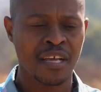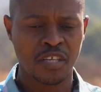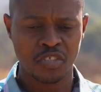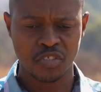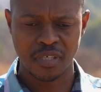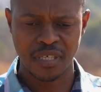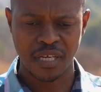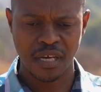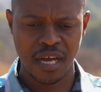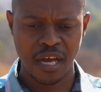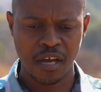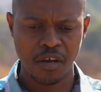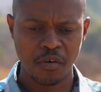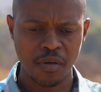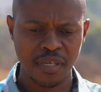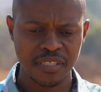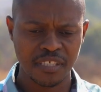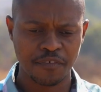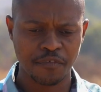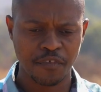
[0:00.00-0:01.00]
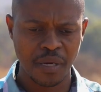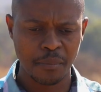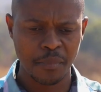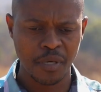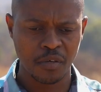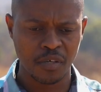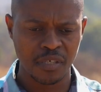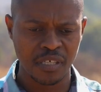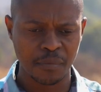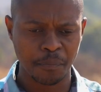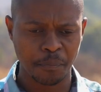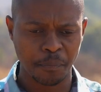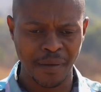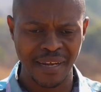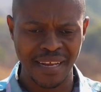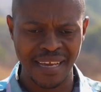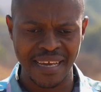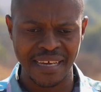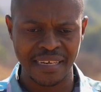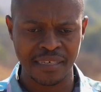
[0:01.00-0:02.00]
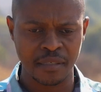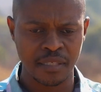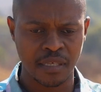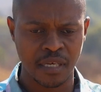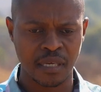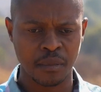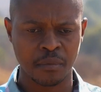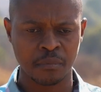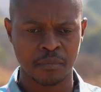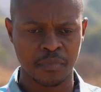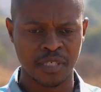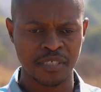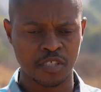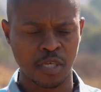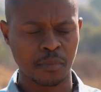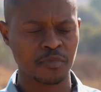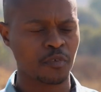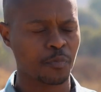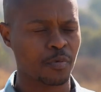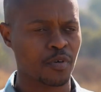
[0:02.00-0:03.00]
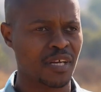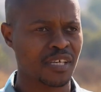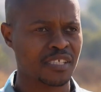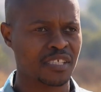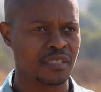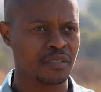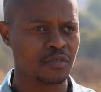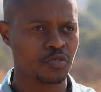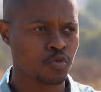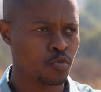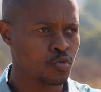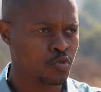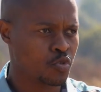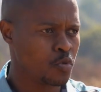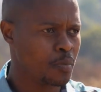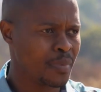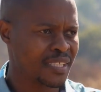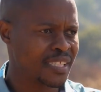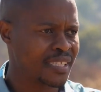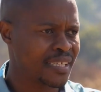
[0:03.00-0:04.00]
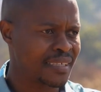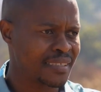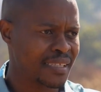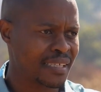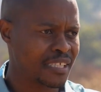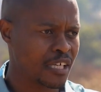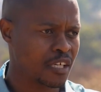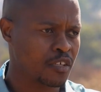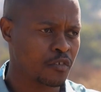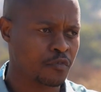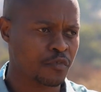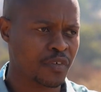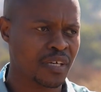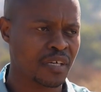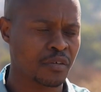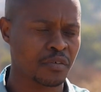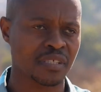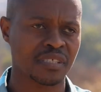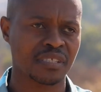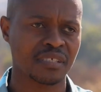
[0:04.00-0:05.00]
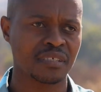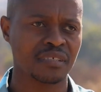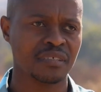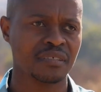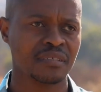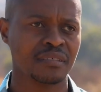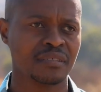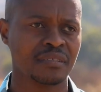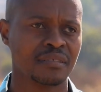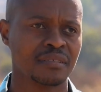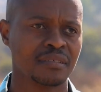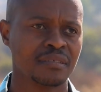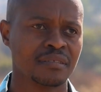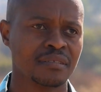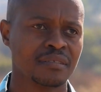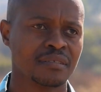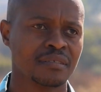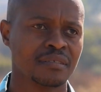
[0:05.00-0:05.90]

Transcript: So now how is a farmer going to plan um, in terms of production to, to mitigate that kind of uh, risk? Yeah, absolutely.